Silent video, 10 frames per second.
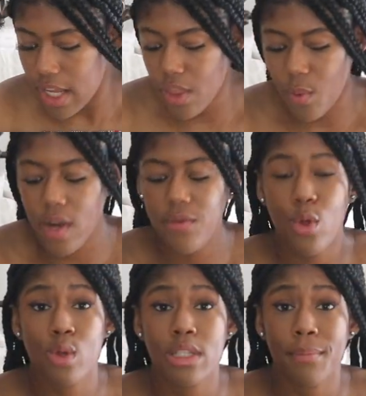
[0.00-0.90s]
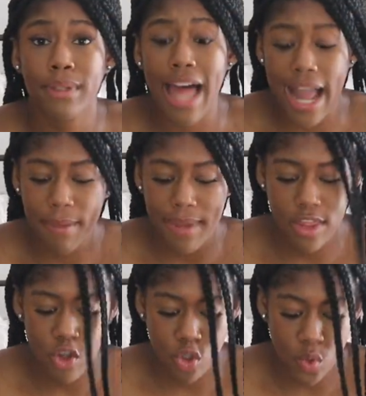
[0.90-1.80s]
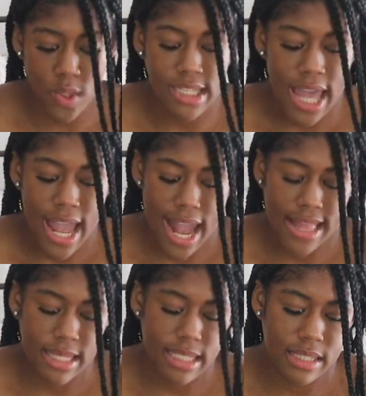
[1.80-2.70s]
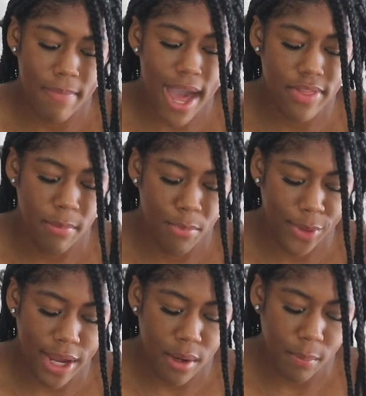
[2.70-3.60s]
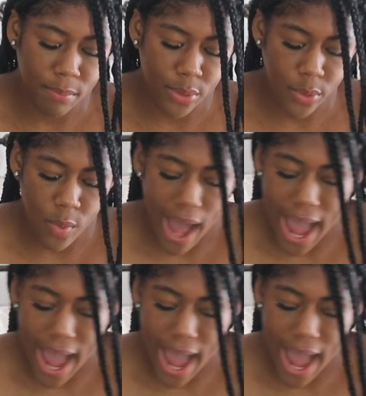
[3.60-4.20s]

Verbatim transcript: either one of those black bathing suits, and this is by the brand Blue